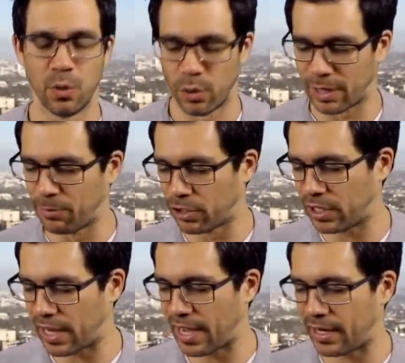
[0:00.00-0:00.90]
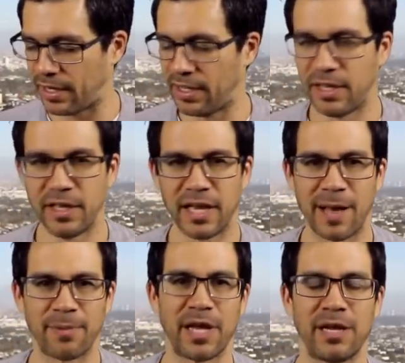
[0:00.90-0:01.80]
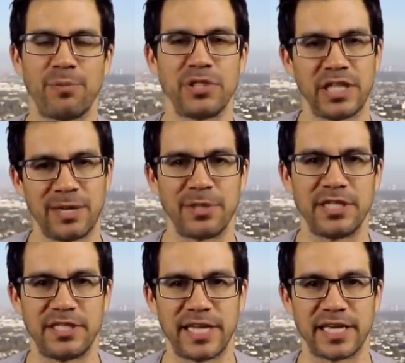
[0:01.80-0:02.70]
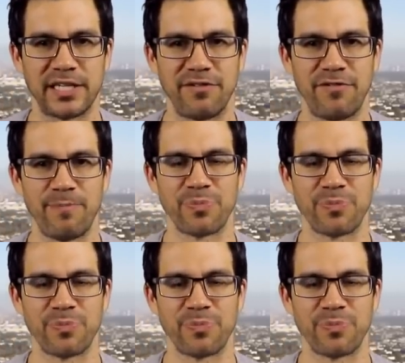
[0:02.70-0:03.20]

What I'm looking at, I'm kind of pretending I'm a detective.